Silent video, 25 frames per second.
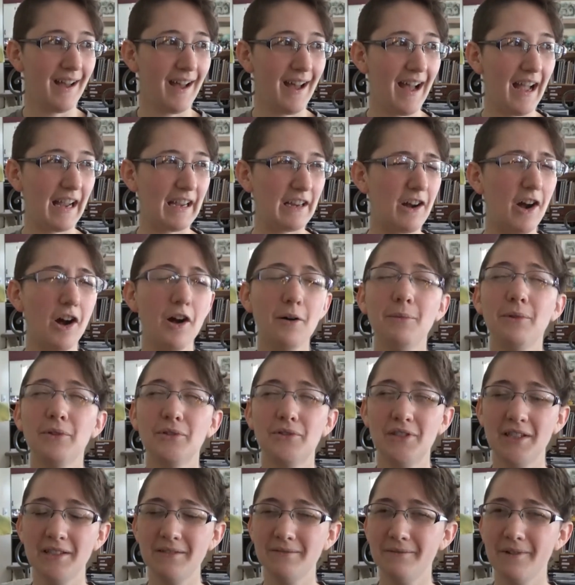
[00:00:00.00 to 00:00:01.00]
I
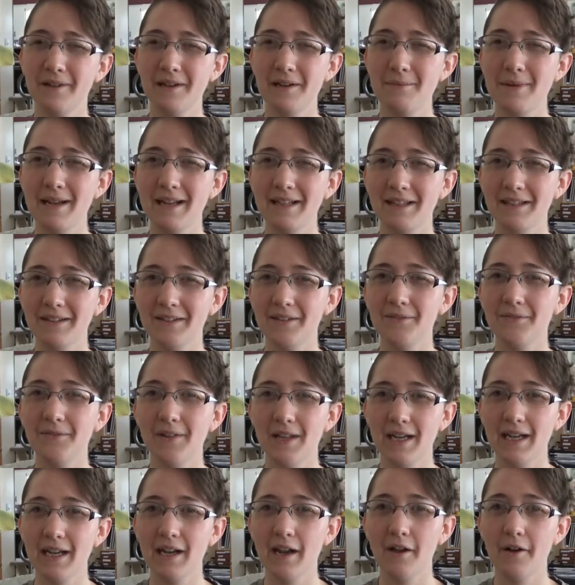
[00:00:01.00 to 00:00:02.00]
almost didn't want to make this
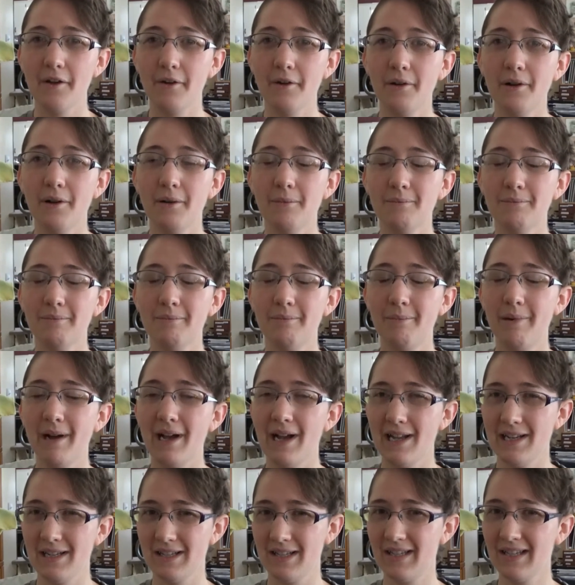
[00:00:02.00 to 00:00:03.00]
video,
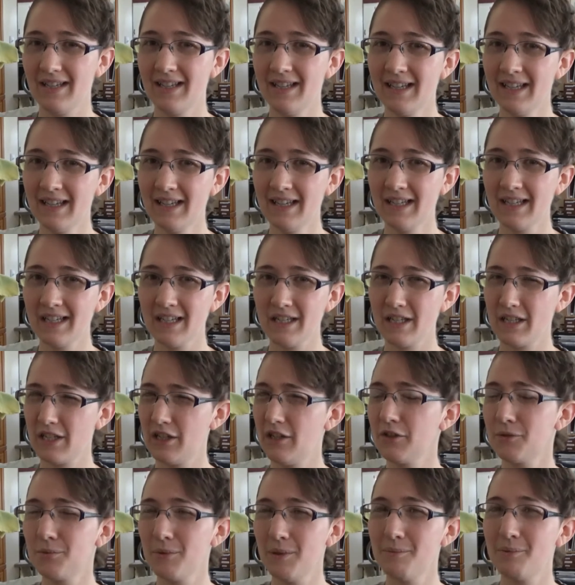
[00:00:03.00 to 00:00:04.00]
but
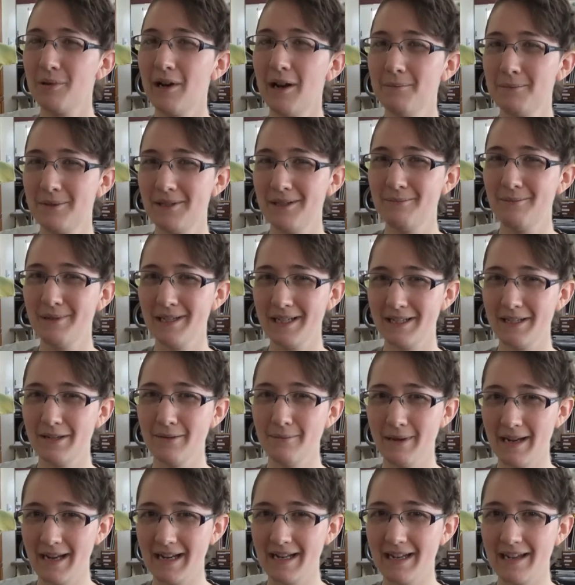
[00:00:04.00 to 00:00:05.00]
here's what prompted me to
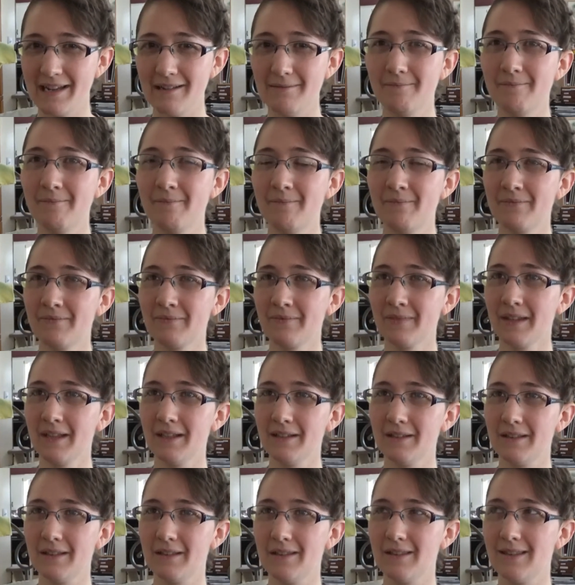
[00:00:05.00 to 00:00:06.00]
make it.
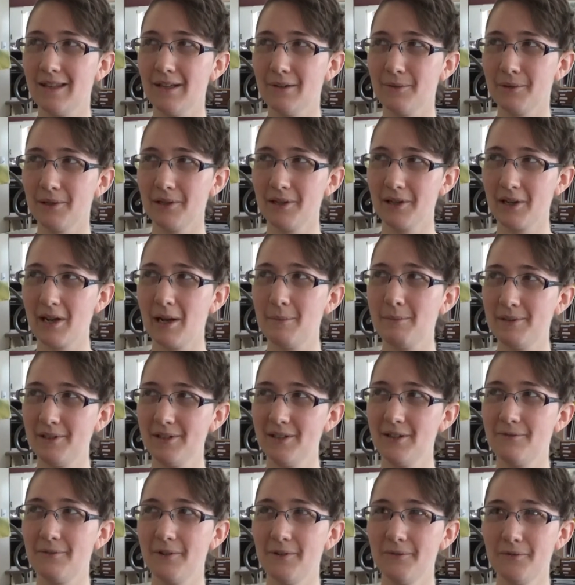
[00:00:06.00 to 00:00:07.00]
There were a couple of
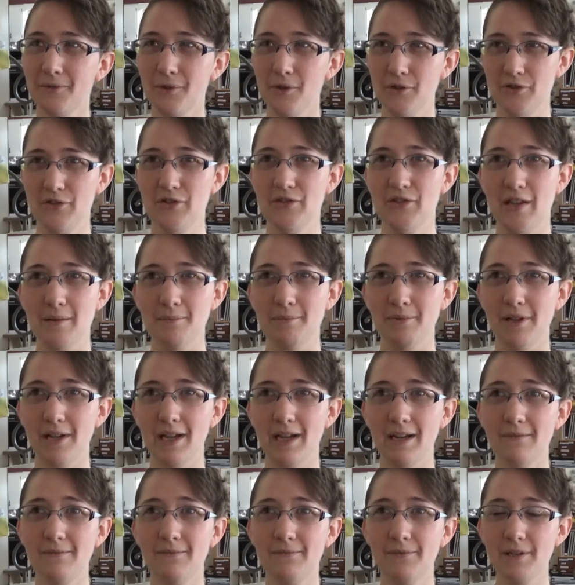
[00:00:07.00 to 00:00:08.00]
different forces at
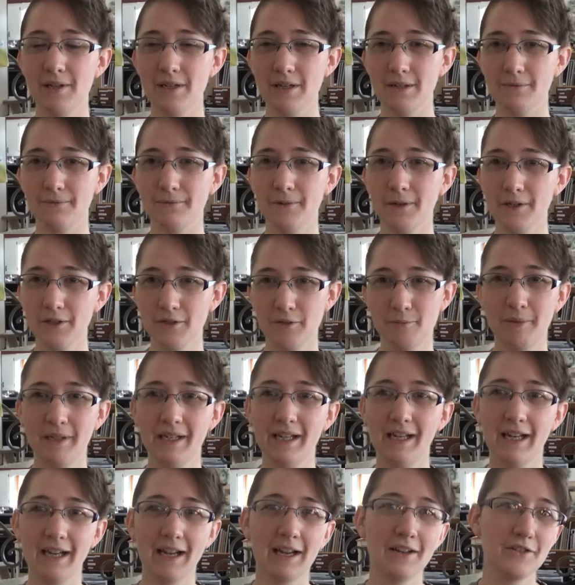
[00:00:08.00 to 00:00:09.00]
play. The first
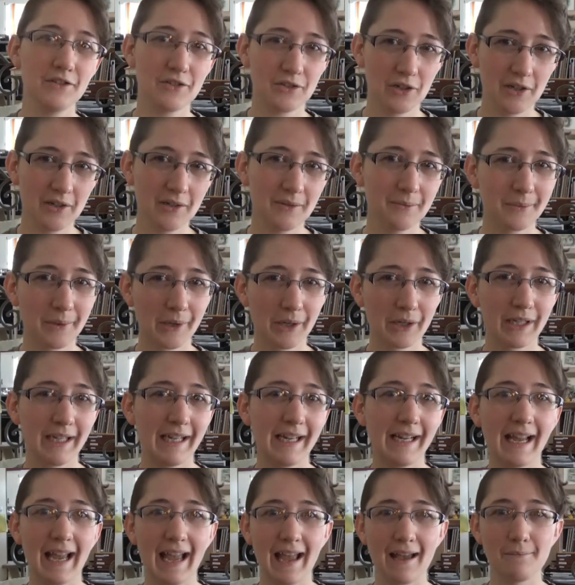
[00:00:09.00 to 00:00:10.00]
being I started
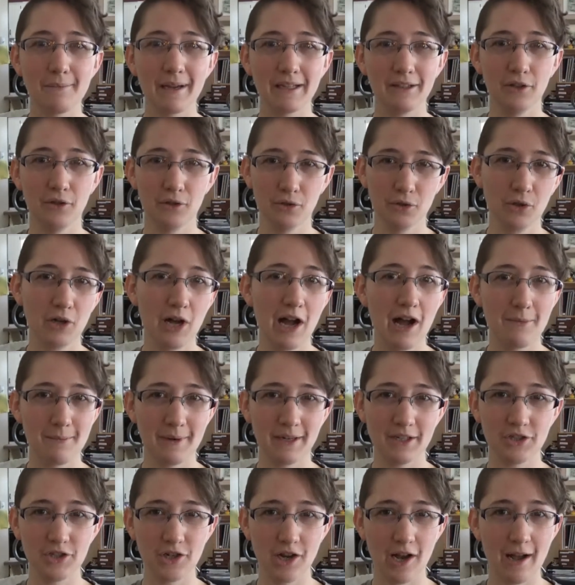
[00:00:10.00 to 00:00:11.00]
working at my local
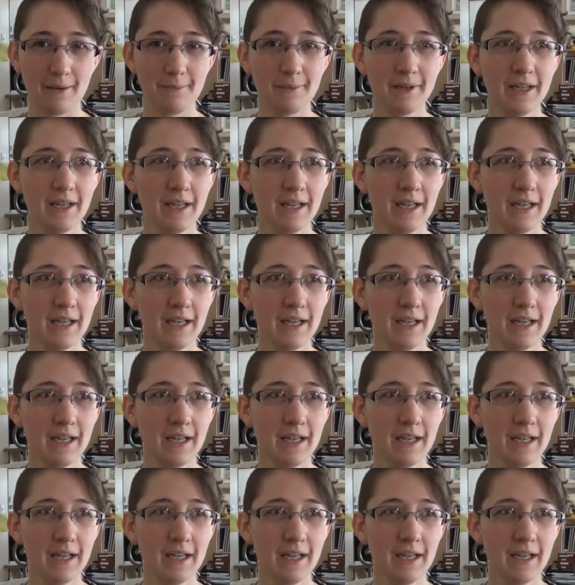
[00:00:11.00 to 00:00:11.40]
comic shop